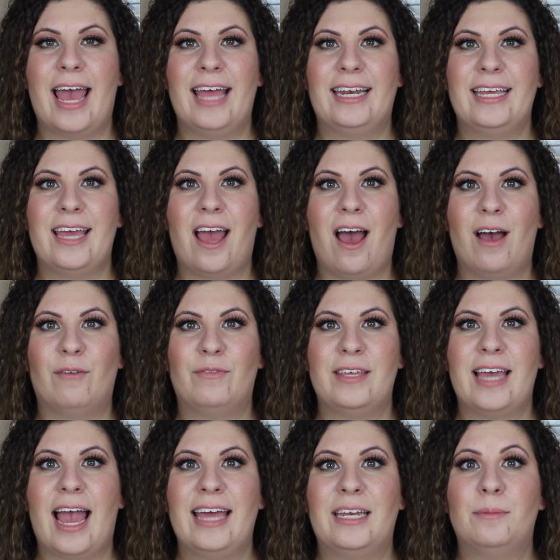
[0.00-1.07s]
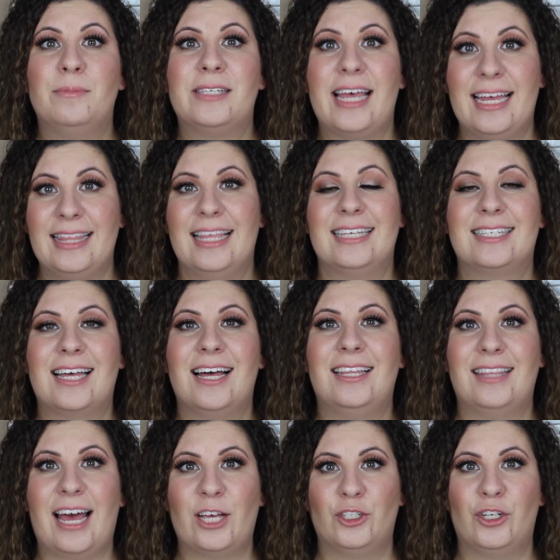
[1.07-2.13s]
any of the items in this
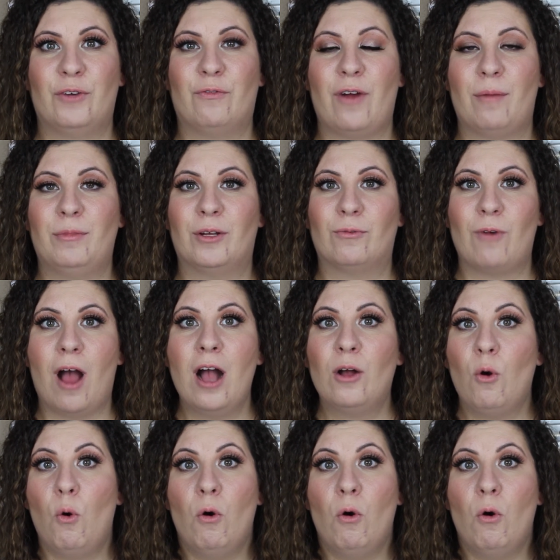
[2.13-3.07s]
collection from LORAC,